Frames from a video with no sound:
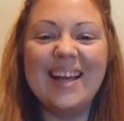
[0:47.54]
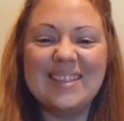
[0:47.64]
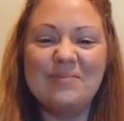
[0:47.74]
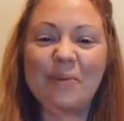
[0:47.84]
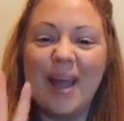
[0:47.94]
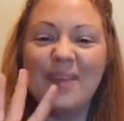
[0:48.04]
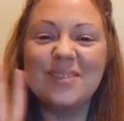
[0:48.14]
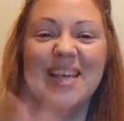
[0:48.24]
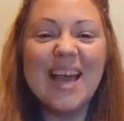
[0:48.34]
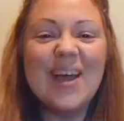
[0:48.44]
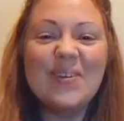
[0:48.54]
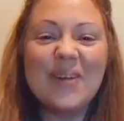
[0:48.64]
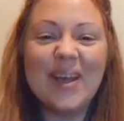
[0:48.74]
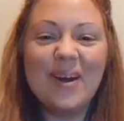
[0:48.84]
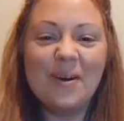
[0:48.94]
some waves,
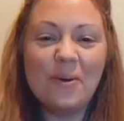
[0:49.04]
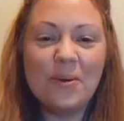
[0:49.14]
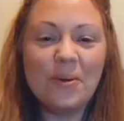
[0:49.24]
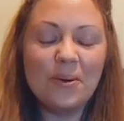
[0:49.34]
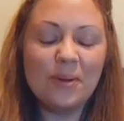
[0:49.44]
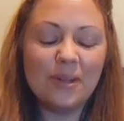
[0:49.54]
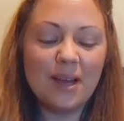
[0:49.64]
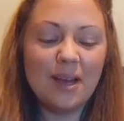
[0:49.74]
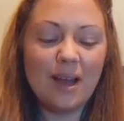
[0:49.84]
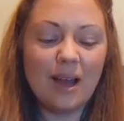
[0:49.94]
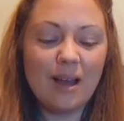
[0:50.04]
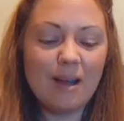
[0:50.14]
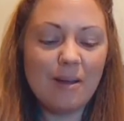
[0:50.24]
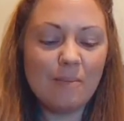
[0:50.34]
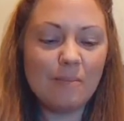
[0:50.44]
we are all
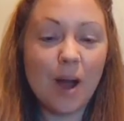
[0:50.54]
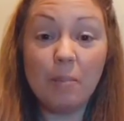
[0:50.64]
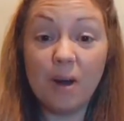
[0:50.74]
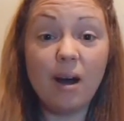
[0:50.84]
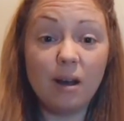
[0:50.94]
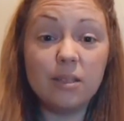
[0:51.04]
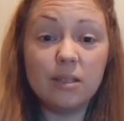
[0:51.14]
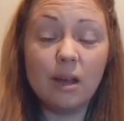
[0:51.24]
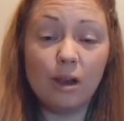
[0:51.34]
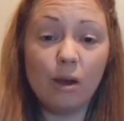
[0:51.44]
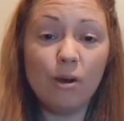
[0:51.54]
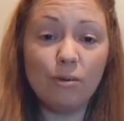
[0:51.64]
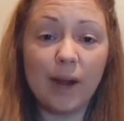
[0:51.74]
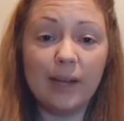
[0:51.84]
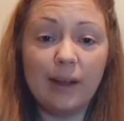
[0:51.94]
apart a lot
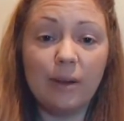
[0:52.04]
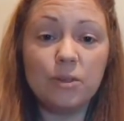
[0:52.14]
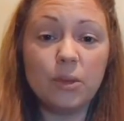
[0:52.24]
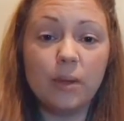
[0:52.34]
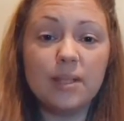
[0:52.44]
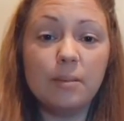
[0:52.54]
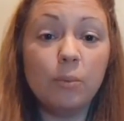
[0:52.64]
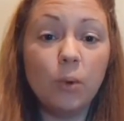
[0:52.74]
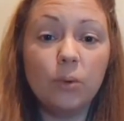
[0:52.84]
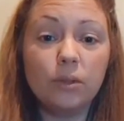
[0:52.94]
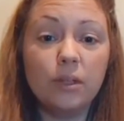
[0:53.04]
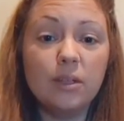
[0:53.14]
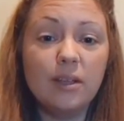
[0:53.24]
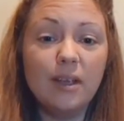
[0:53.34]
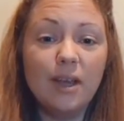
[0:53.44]
right now, so it's
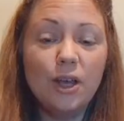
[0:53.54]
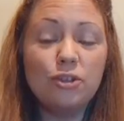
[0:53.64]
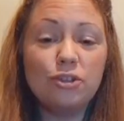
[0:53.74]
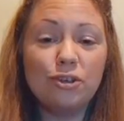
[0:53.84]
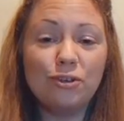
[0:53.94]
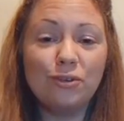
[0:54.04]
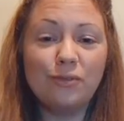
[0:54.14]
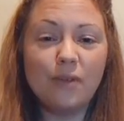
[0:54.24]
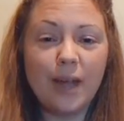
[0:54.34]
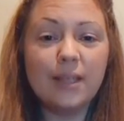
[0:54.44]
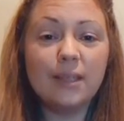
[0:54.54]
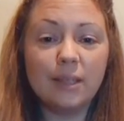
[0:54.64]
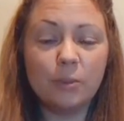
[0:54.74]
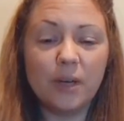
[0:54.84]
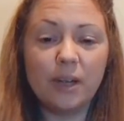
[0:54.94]
important to find a
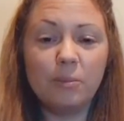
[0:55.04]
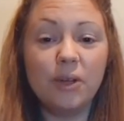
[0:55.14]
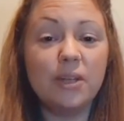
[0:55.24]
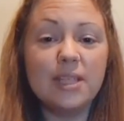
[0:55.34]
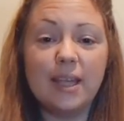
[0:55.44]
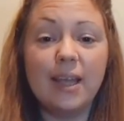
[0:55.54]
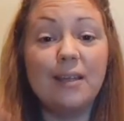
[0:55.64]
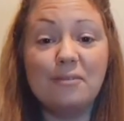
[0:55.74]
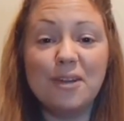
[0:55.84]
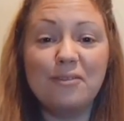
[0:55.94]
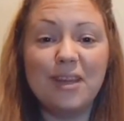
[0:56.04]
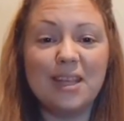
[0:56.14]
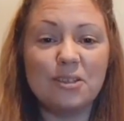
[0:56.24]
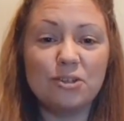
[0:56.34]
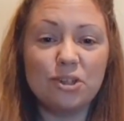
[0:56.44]
little bit of community, even if it
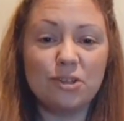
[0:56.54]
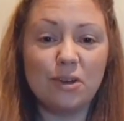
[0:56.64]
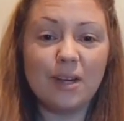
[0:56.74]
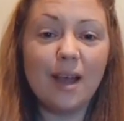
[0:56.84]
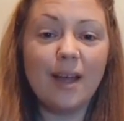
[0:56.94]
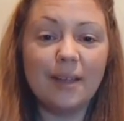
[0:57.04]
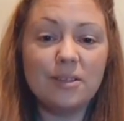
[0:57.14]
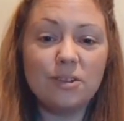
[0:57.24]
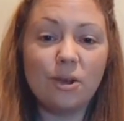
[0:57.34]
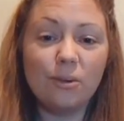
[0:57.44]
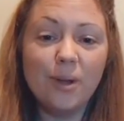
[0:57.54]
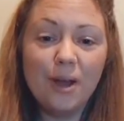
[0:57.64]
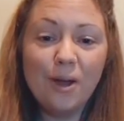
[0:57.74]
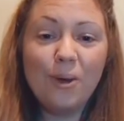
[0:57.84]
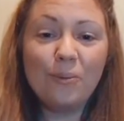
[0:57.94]
is just online. So
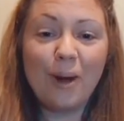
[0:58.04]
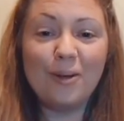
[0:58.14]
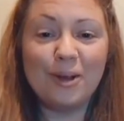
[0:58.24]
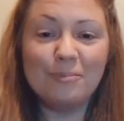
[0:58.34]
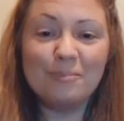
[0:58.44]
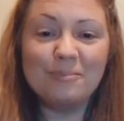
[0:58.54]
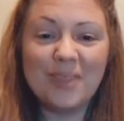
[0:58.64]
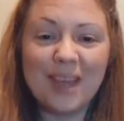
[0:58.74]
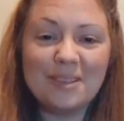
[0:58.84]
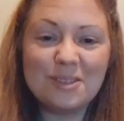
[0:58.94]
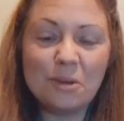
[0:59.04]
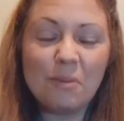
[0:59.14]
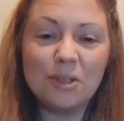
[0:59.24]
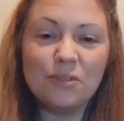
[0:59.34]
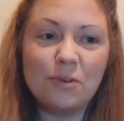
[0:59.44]
welcome, thanks so
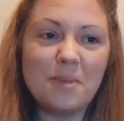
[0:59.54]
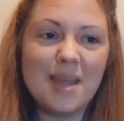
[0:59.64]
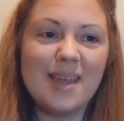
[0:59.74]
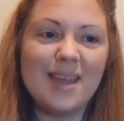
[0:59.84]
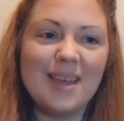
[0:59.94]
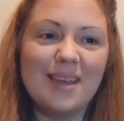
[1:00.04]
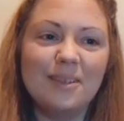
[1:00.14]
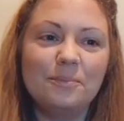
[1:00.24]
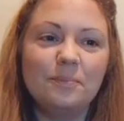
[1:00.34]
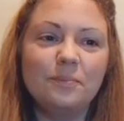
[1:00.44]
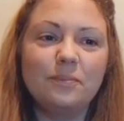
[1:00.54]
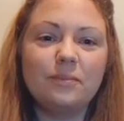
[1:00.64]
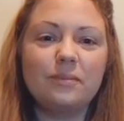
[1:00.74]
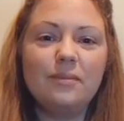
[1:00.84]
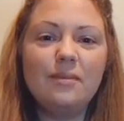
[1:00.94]
much for being here.
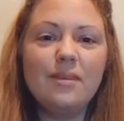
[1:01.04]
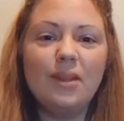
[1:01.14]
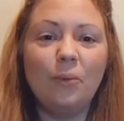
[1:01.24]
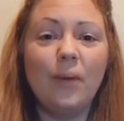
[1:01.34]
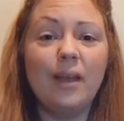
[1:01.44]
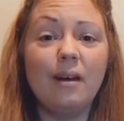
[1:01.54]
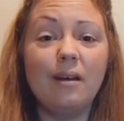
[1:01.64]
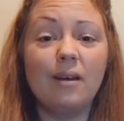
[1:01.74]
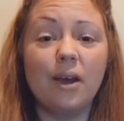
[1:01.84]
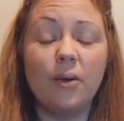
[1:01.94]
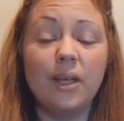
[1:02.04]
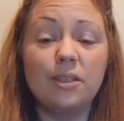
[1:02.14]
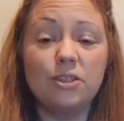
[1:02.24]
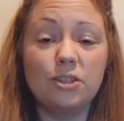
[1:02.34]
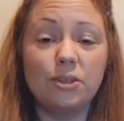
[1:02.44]
We are going
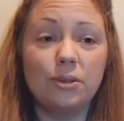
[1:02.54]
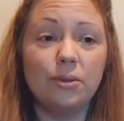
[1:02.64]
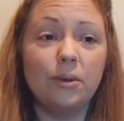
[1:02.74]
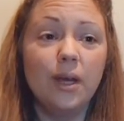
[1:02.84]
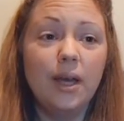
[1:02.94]
to